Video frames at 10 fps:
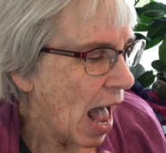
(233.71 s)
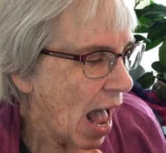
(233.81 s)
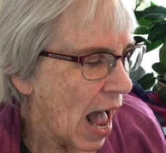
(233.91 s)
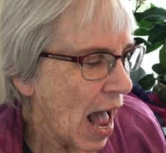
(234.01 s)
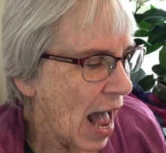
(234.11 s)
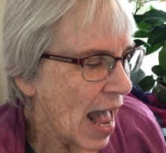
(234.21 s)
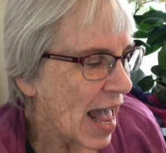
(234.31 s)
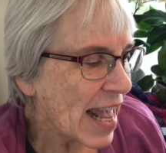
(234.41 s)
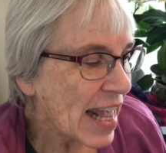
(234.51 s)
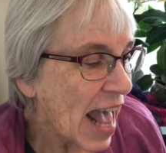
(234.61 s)

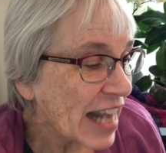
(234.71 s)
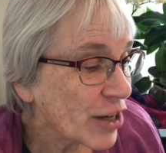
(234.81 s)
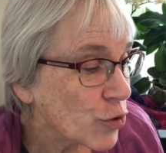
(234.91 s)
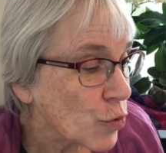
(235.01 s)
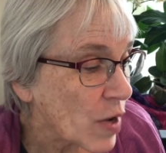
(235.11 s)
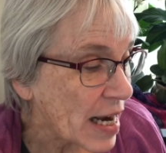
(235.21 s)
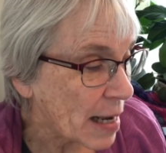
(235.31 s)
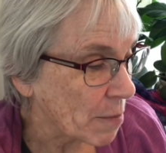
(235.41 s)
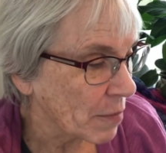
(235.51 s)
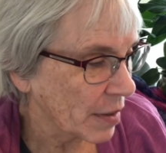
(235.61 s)
I had a
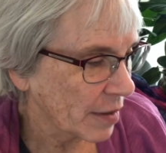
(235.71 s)
dream.